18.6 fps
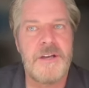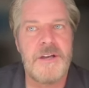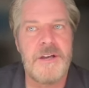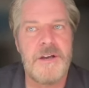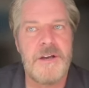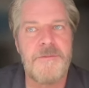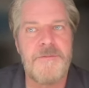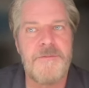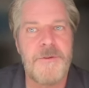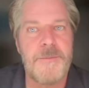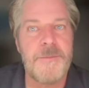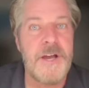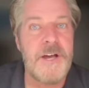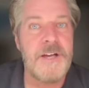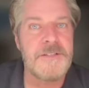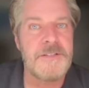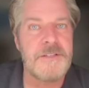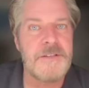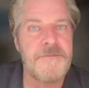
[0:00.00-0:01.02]
um, from
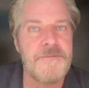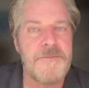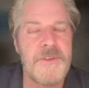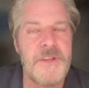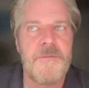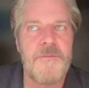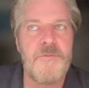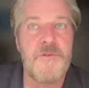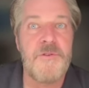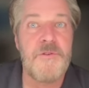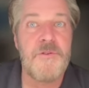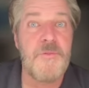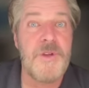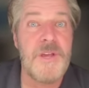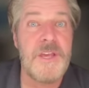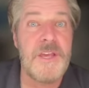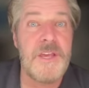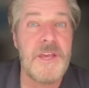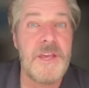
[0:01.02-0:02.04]
Gaza. Um, we're,
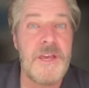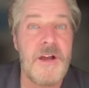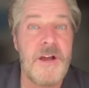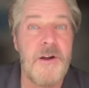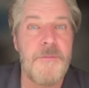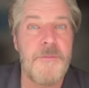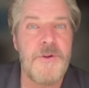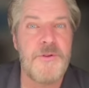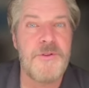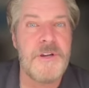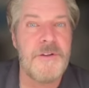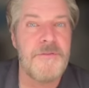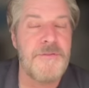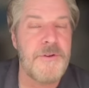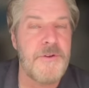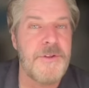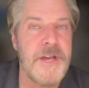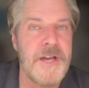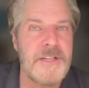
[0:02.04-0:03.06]
we are building a
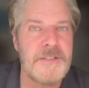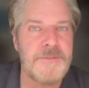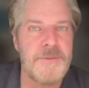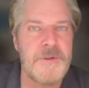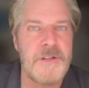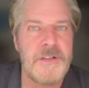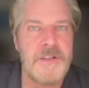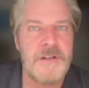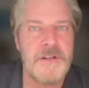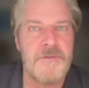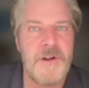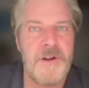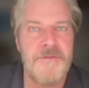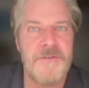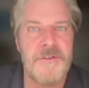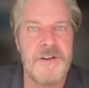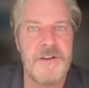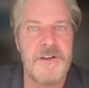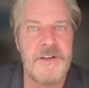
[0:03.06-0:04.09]
field hospital in
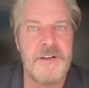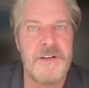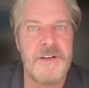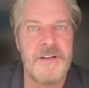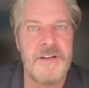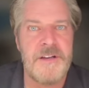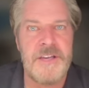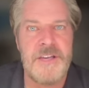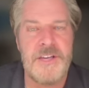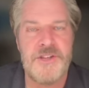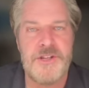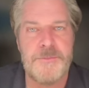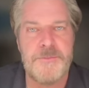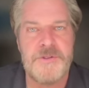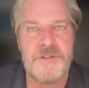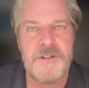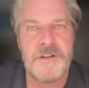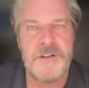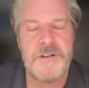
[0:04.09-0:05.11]
Rafah, uh,
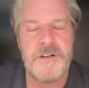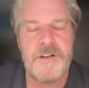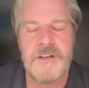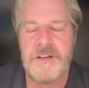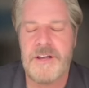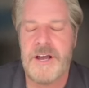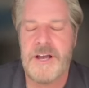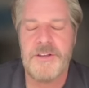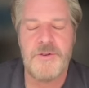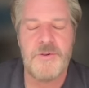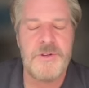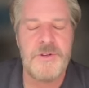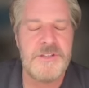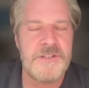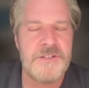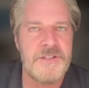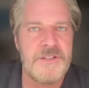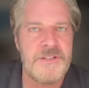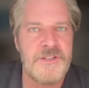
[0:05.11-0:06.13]
Egypt, uh,
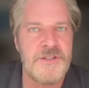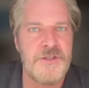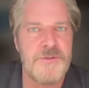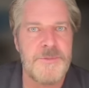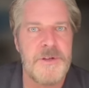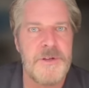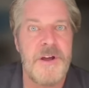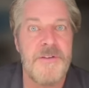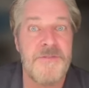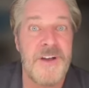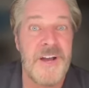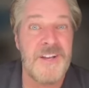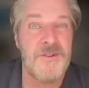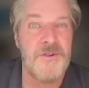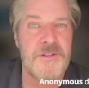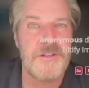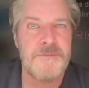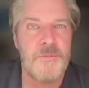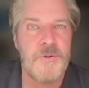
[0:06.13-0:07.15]
Yunis, excuse me, Rafah
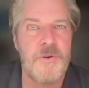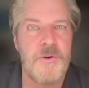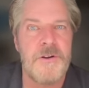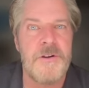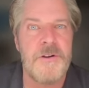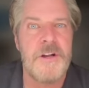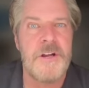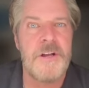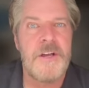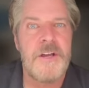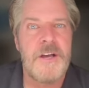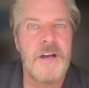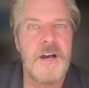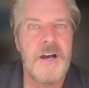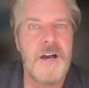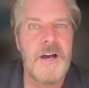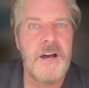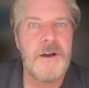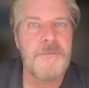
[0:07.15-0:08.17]
Khan Yunis border.
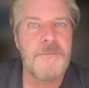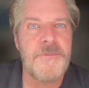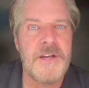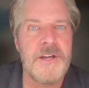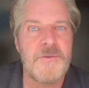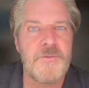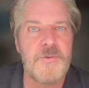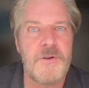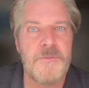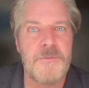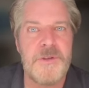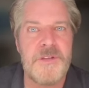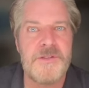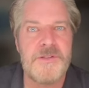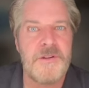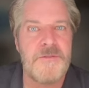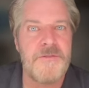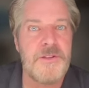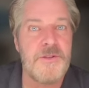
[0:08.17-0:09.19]
Um, that will
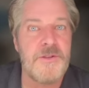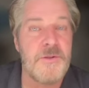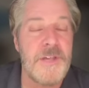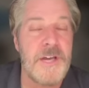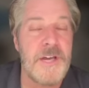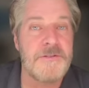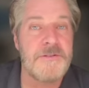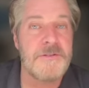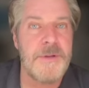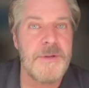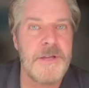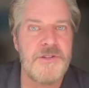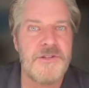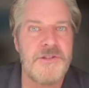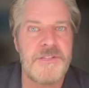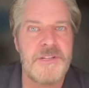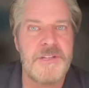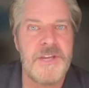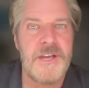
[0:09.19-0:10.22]
be serving 2,000
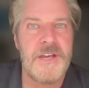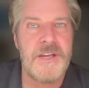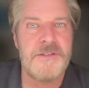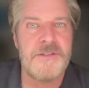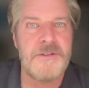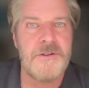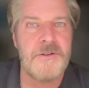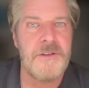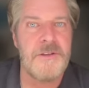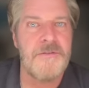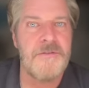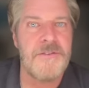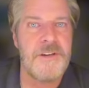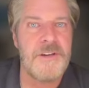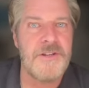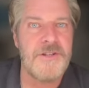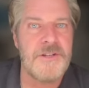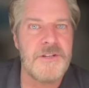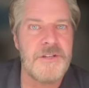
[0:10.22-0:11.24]
patients a day. It's nearly
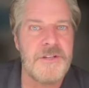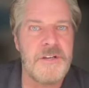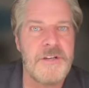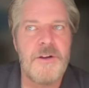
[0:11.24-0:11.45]
finished.